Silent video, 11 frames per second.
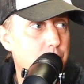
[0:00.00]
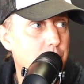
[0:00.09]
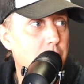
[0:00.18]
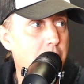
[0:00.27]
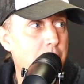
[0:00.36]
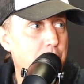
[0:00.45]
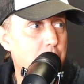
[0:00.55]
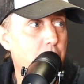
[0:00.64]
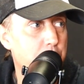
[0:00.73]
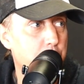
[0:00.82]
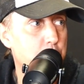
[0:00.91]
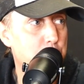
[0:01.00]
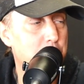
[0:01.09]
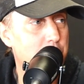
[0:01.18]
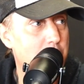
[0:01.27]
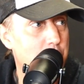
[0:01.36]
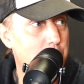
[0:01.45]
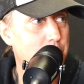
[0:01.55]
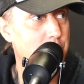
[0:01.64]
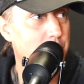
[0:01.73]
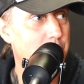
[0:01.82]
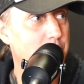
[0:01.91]
having all those
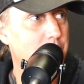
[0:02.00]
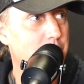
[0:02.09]
possessions. And